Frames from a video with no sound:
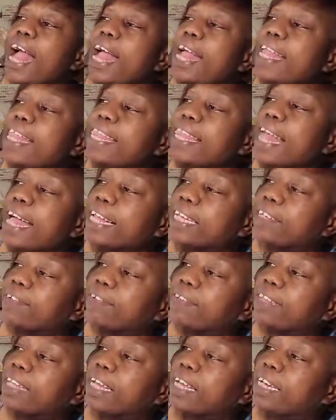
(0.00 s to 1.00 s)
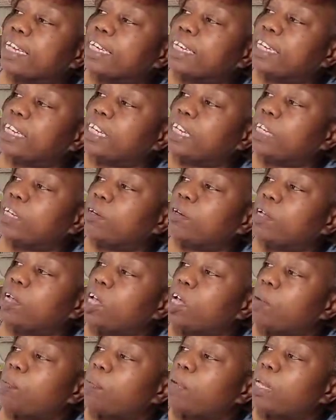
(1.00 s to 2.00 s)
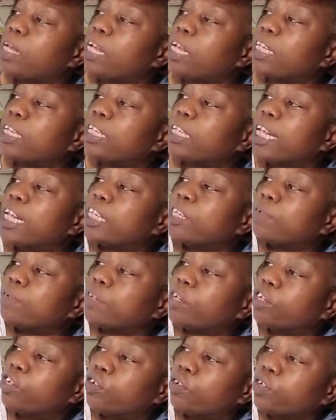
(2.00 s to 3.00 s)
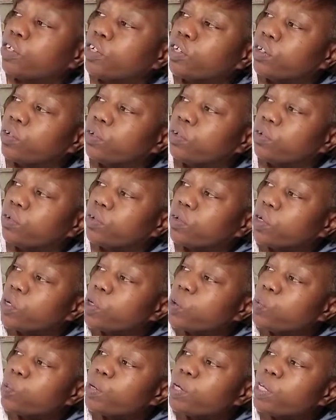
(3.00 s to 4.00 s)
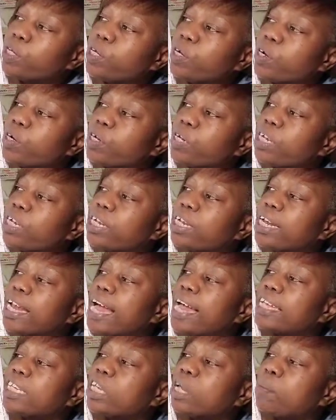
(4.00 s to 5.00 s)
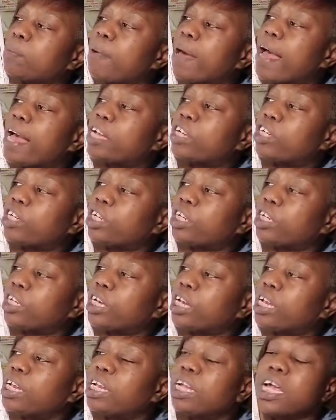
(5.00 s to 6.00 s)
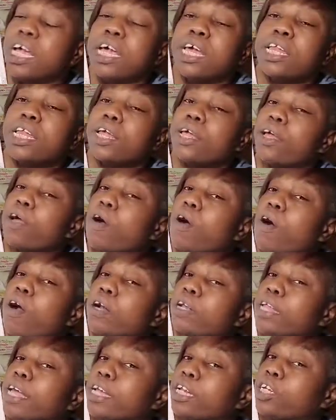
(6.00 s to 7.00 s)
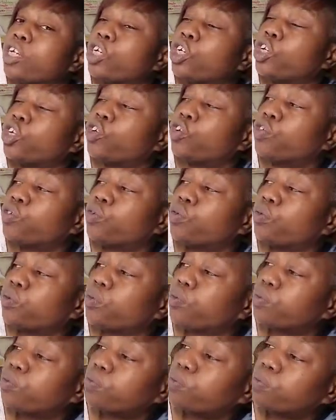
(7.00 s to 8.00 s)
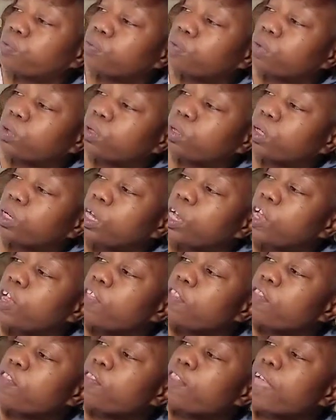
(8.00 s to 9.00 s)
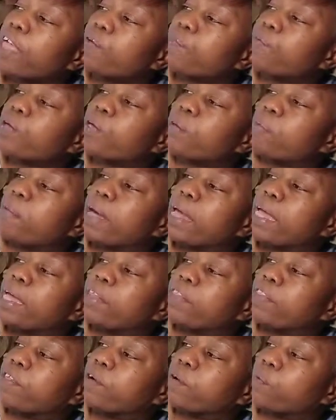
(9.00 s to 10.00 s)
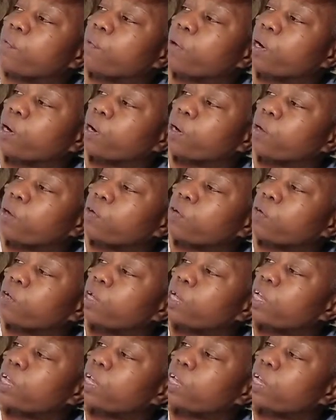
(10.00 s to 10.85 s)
And that's what they did because that's what you do when your kid has a passion and a heart that is true. They remade their world.